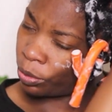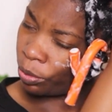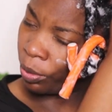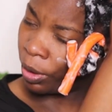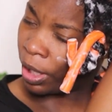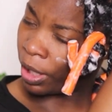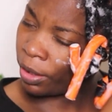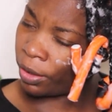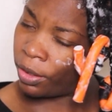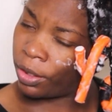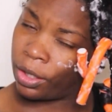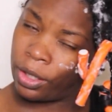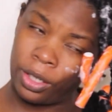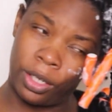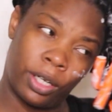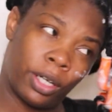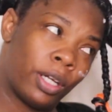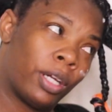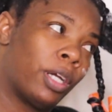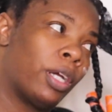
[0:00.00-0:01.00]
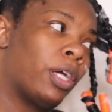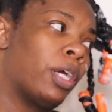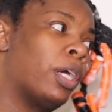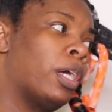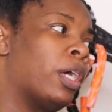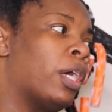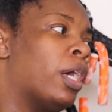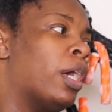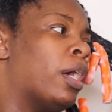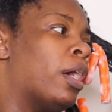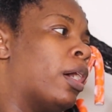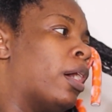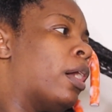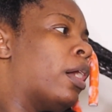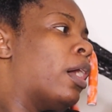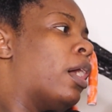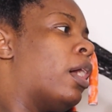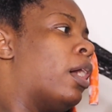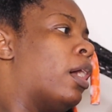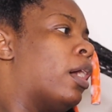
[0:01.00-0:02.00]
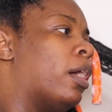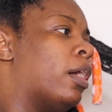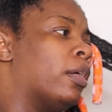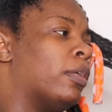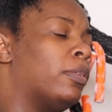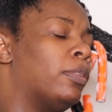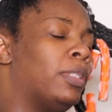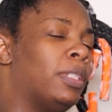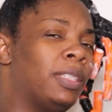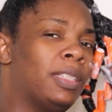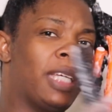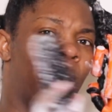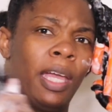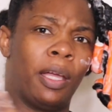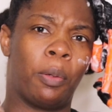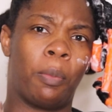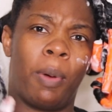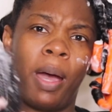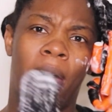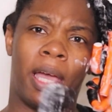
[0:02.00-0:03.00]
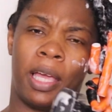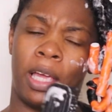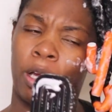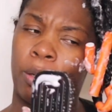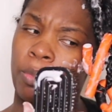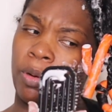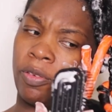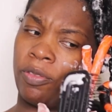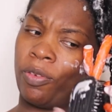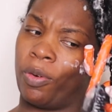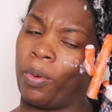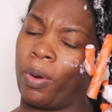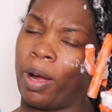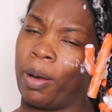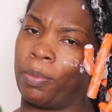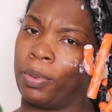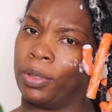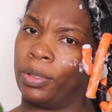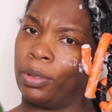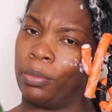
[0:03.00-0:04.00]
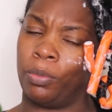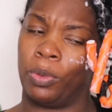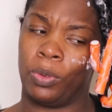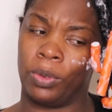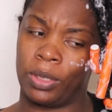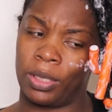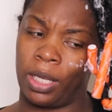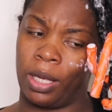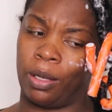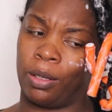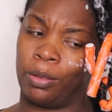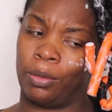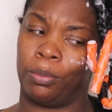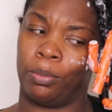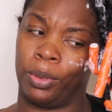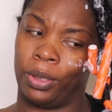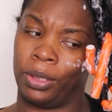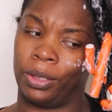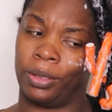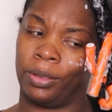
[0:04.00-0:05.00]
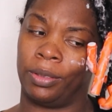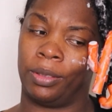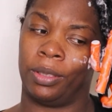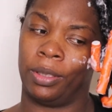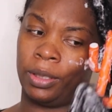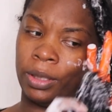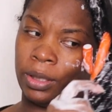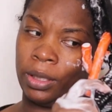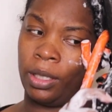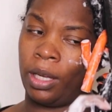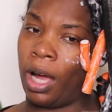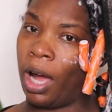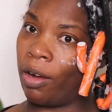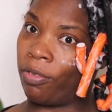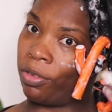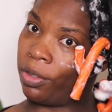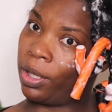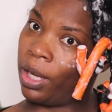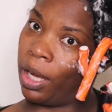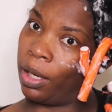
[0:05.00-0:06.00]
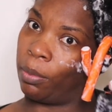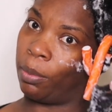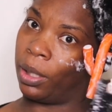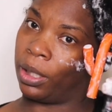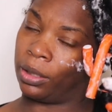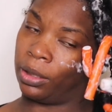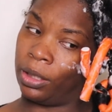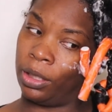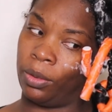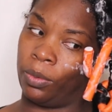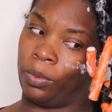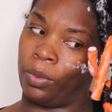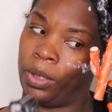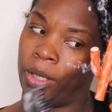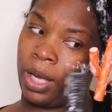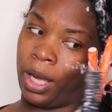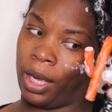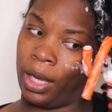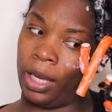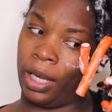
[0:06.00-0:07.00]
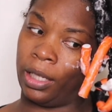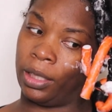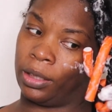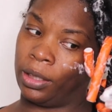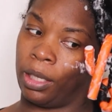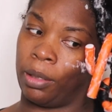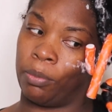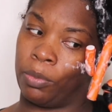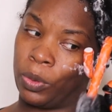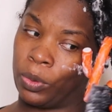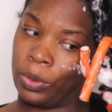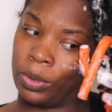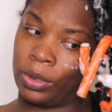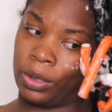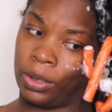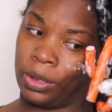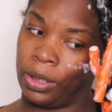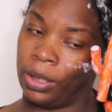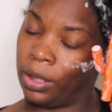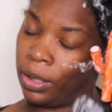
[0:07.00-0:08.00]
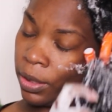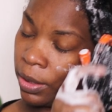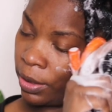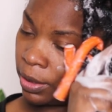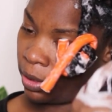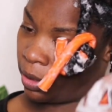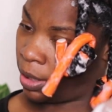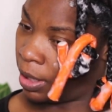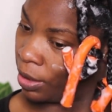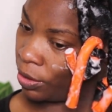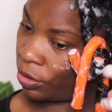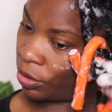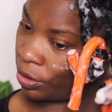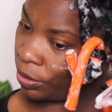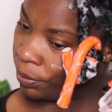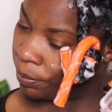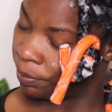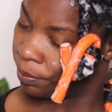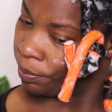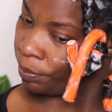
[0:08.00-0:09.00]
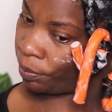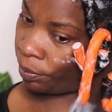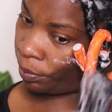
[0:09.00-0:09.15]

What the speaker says: rather detangle my hair before I put the mousse on, but I forgot about that when I added that mousse to the other section.